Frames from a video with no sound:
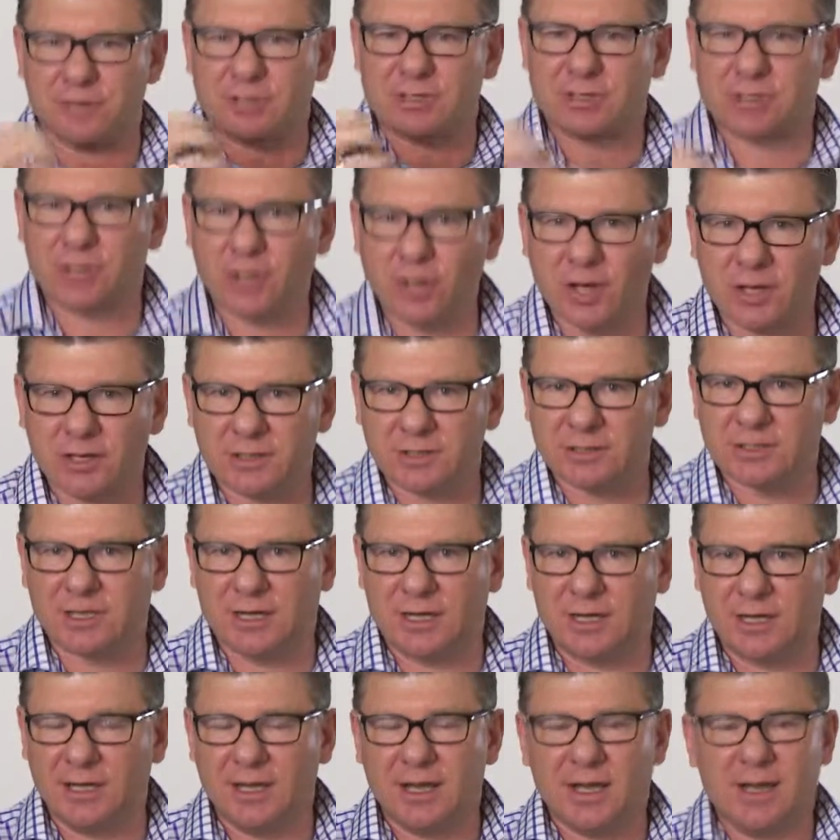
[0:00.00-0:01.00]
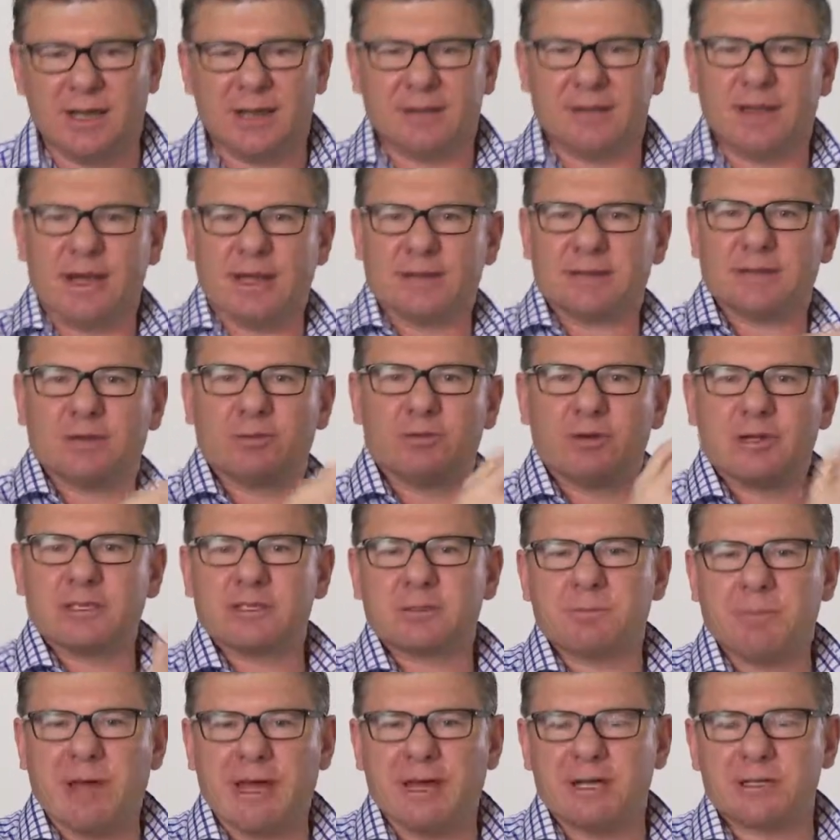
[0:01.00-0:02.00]
a certainty that the
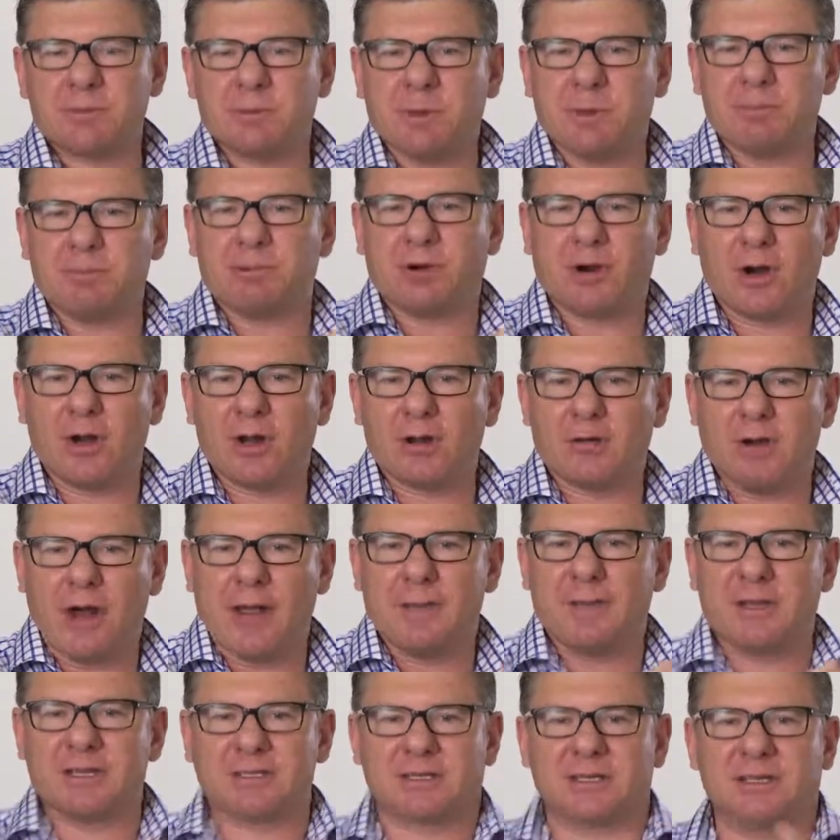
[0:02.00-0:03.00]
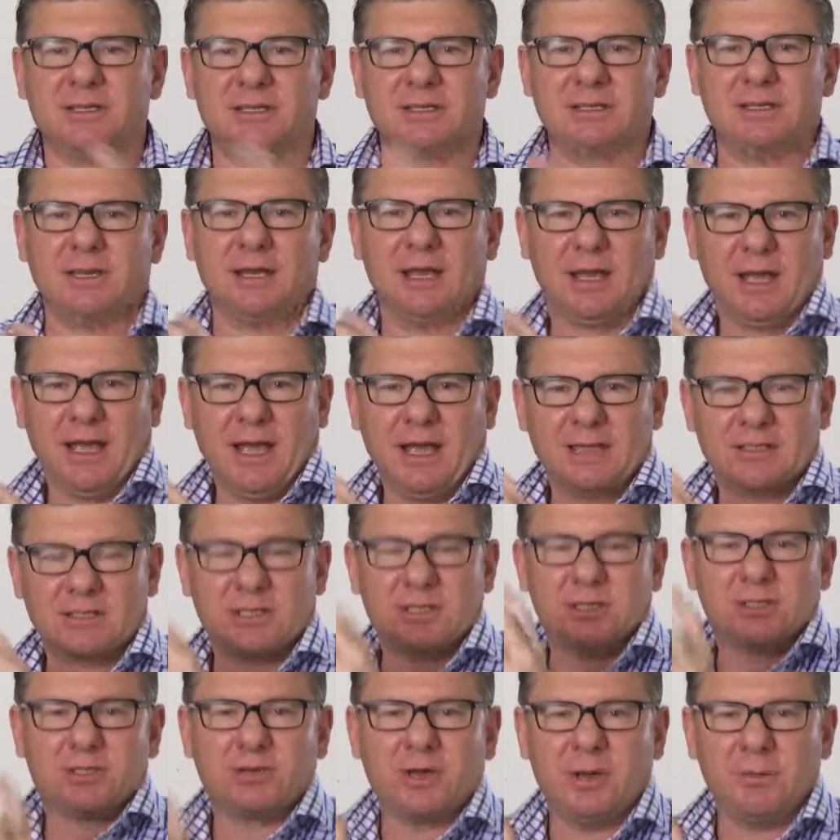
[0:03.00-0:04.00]
risk management program has, con has
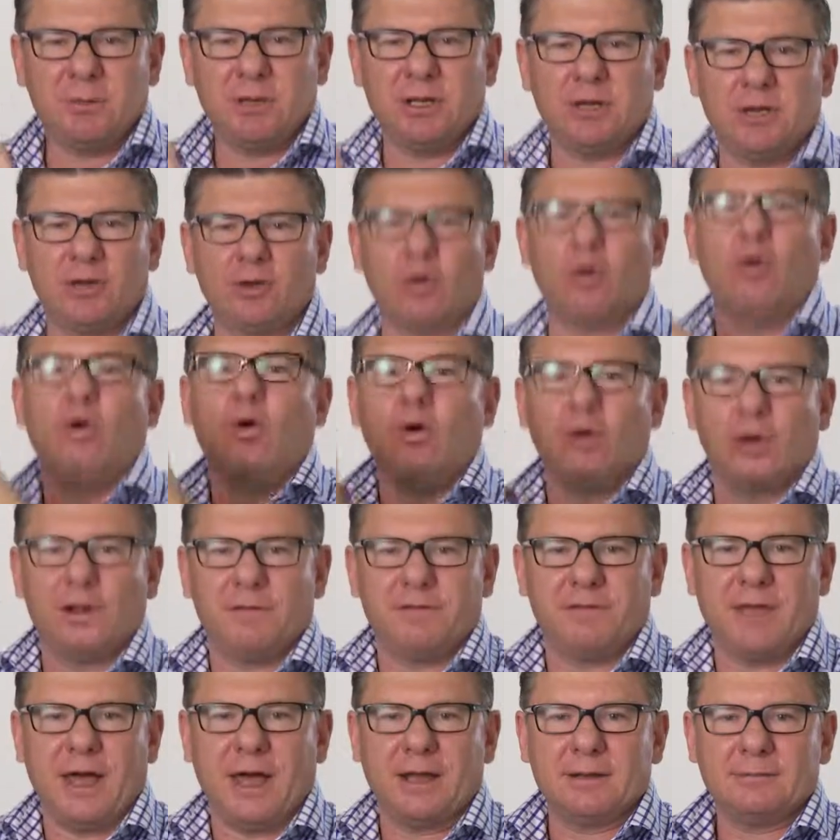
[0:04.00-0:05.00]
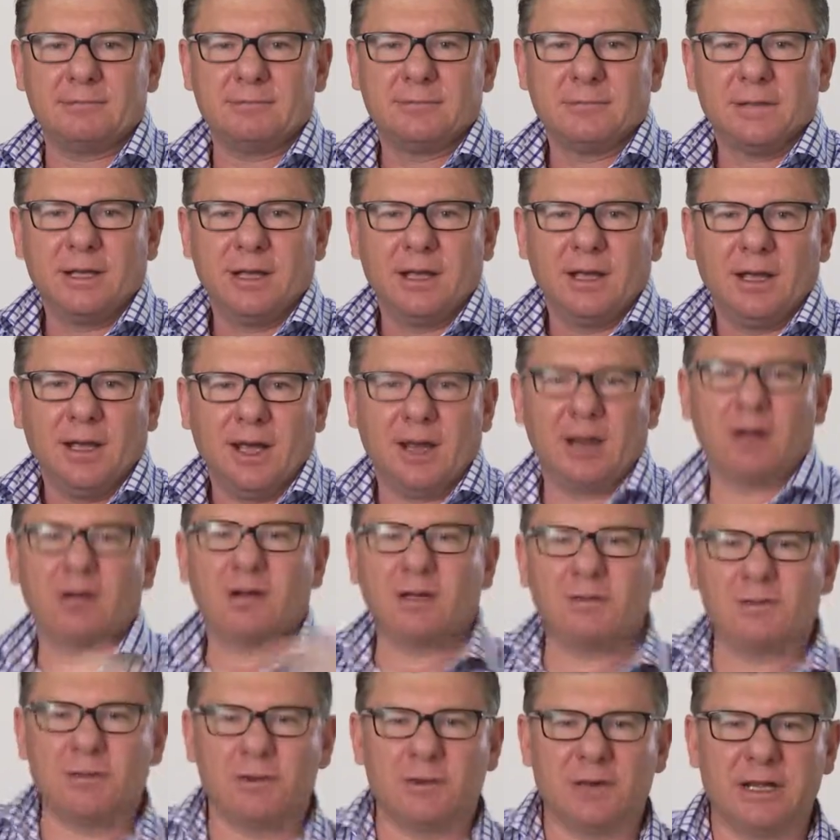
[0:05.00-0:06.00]
contributed all of that. And I'll
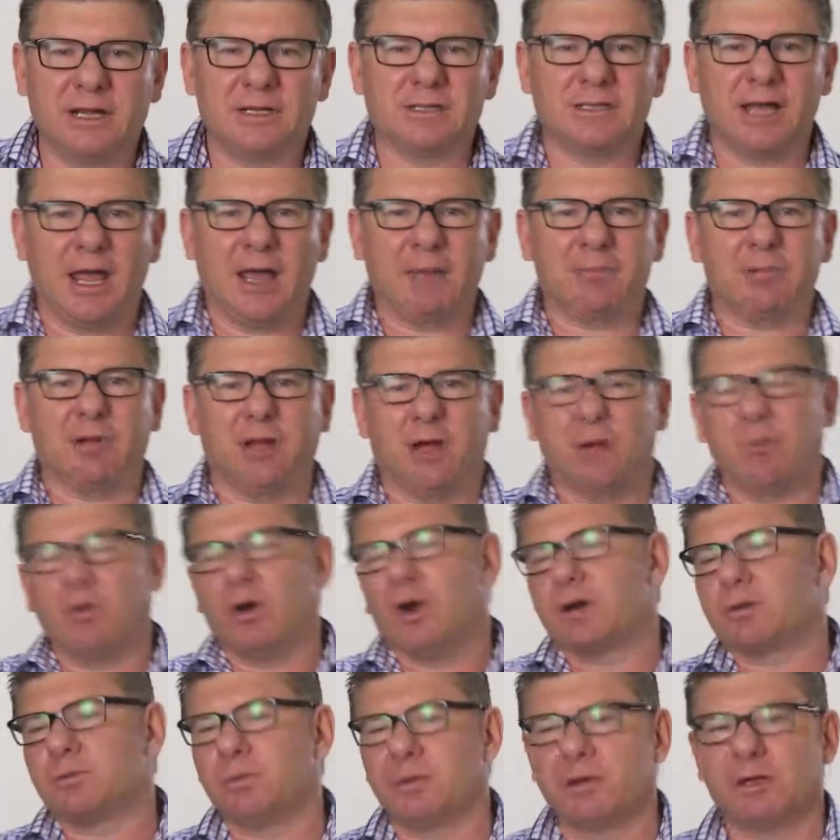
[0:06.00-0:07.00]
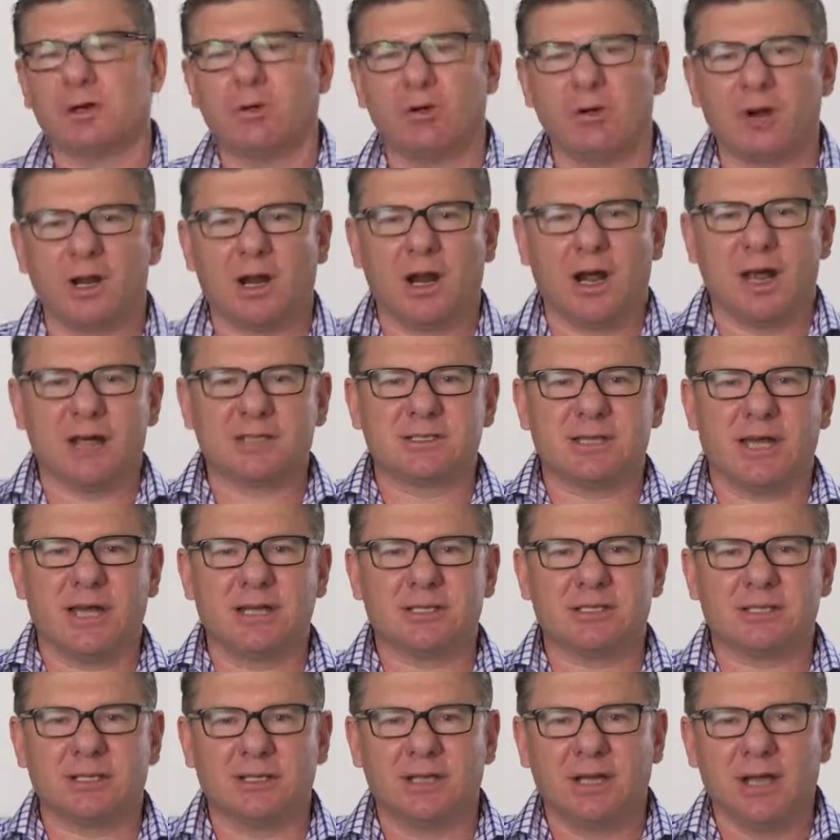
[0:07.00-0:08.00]
give you an example. I worked with an
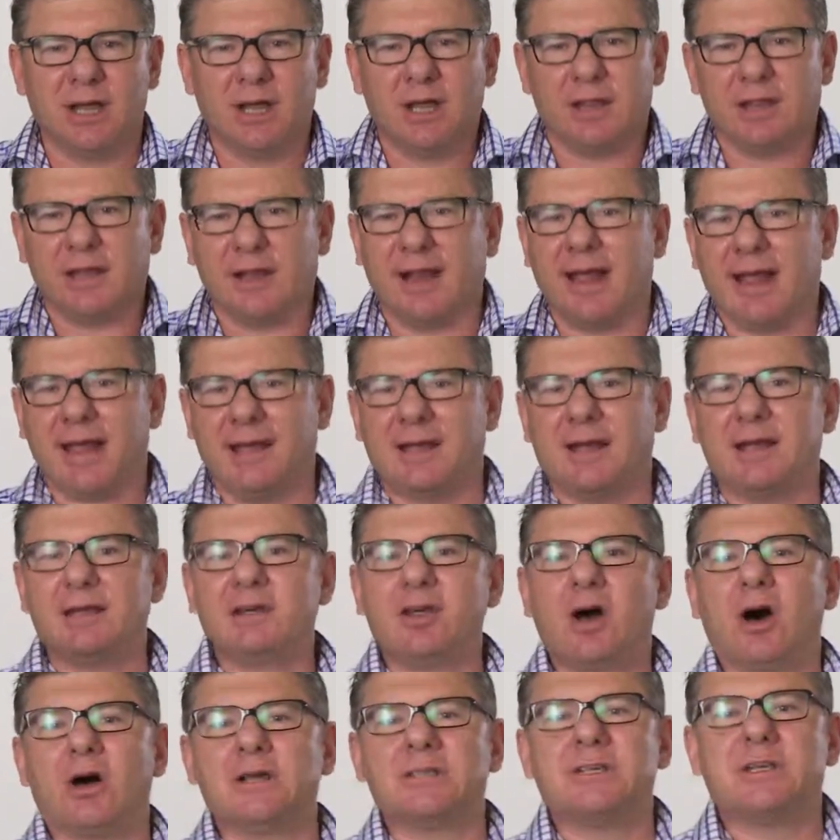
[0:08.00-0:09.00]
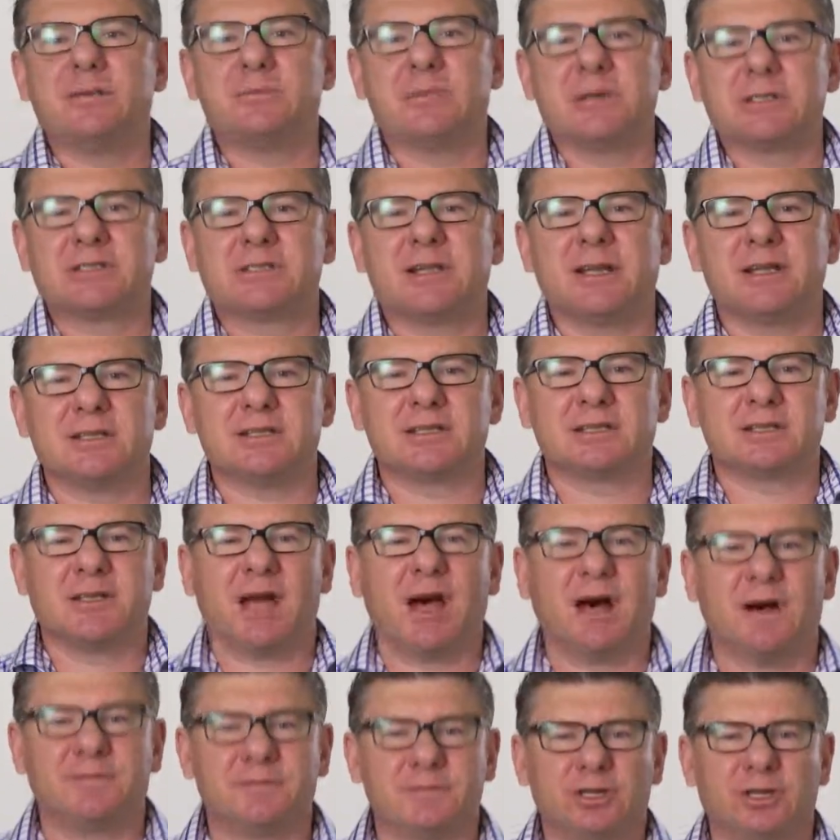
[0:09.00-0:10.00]
organisation that had a 90%
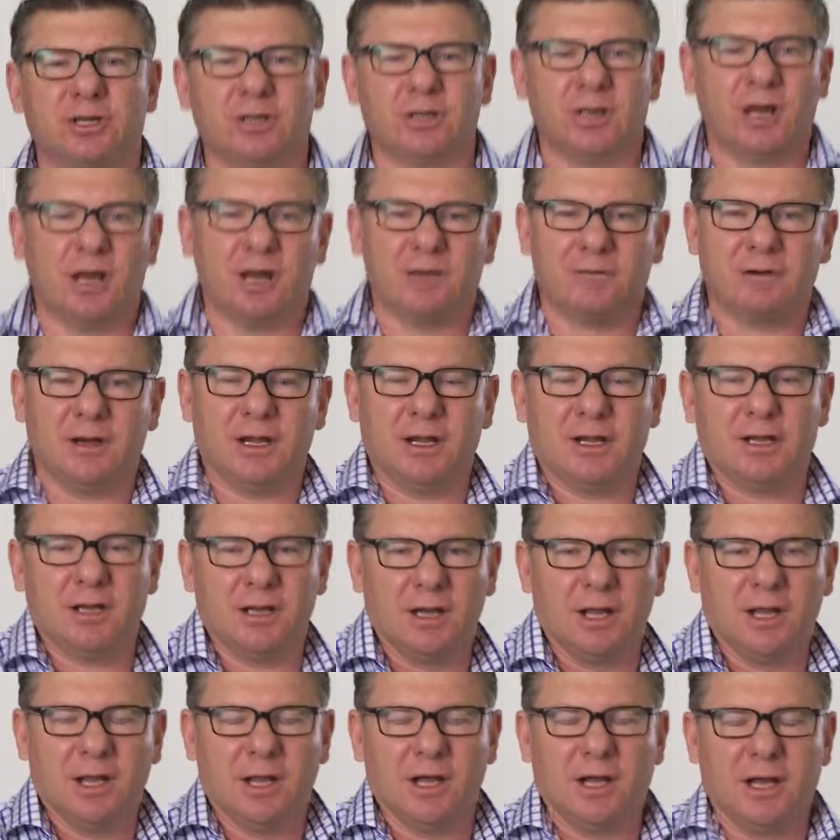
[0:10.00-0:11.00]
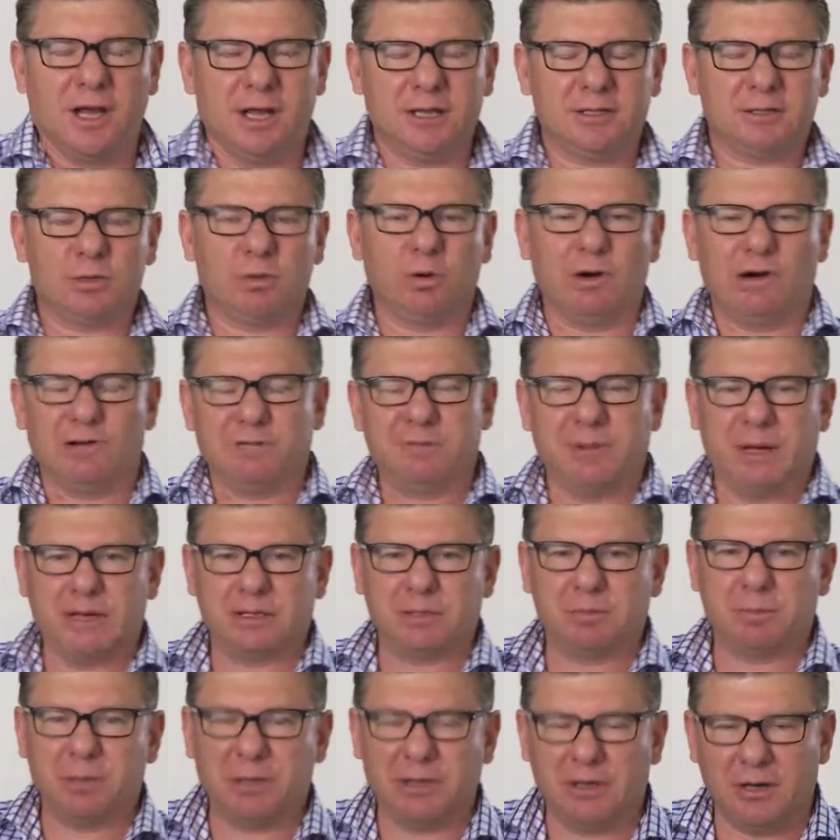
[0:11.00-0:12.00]
staff turnover in a 12
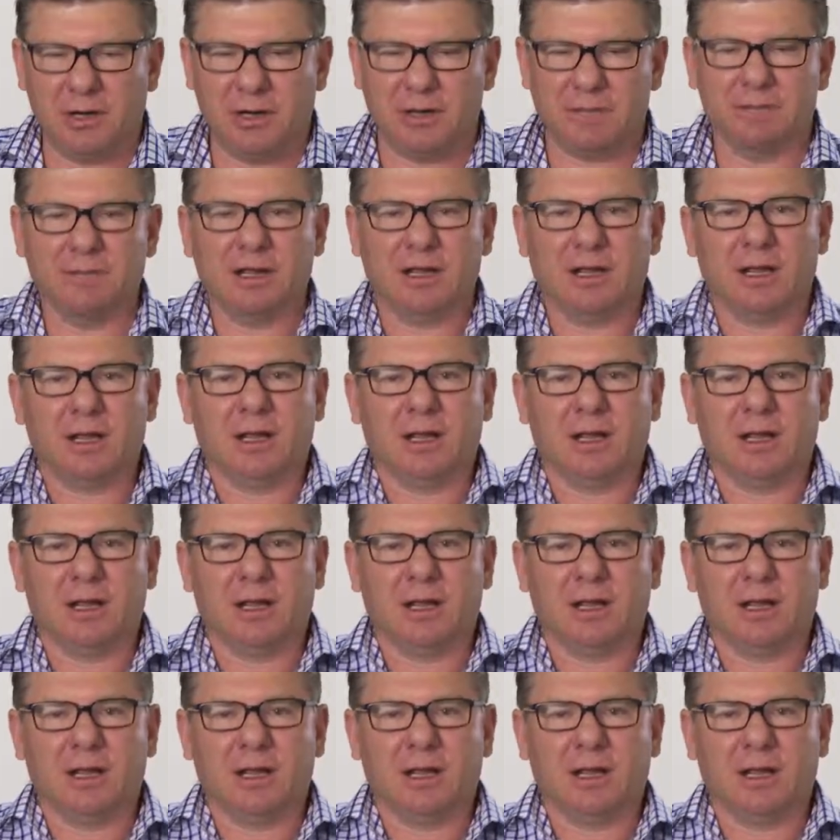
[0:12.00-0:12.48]
month period.